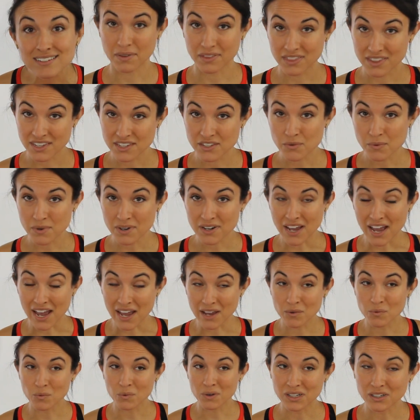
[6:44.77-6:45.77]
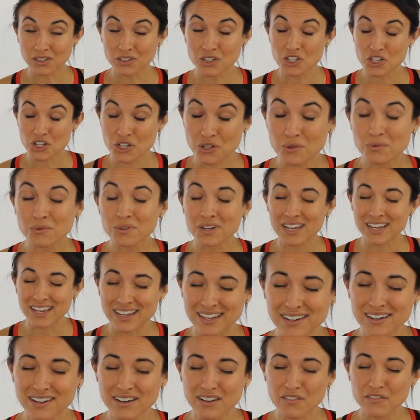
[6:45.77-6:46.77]
but this one I will tune
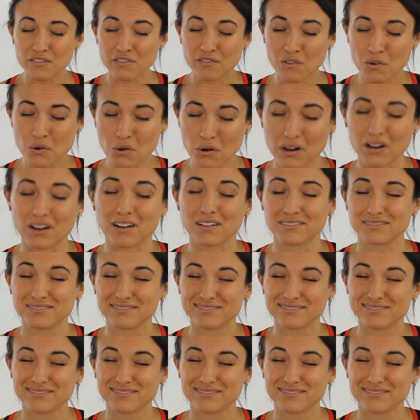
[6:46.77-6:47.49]
in for.